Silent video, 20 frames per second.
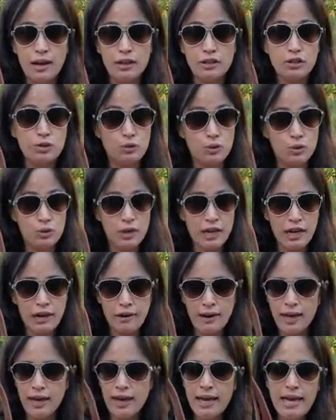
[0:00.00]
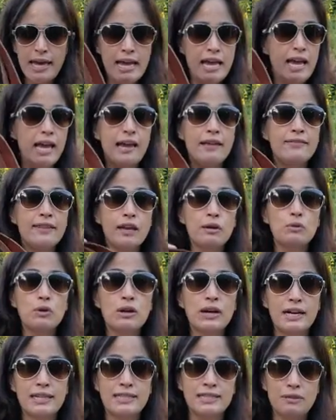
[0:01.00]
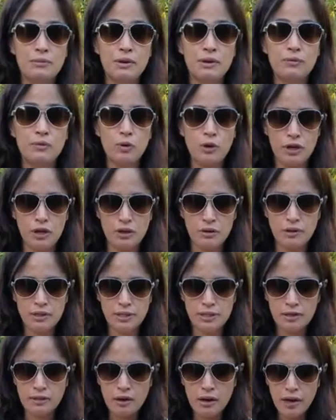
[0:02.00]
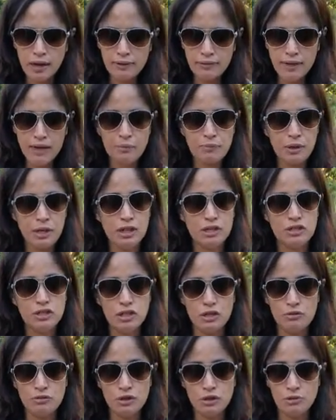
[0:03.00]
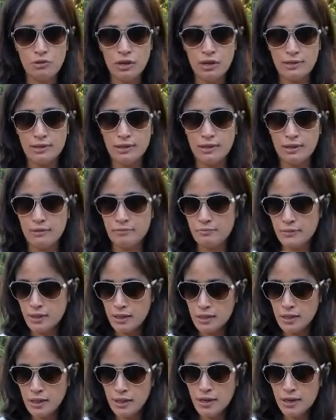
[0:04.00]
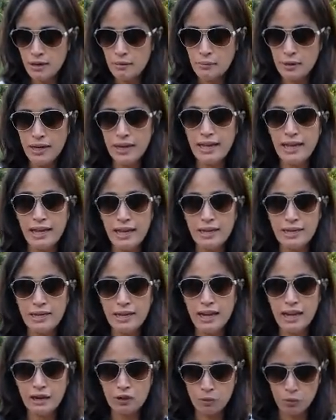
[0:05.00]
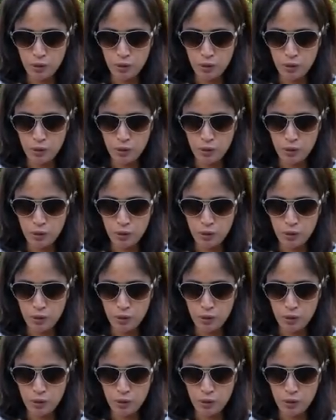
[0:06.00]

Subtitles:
shoulder carry, and they will custom it for you, because a lot of companies don't do custom. But Hand and Hide will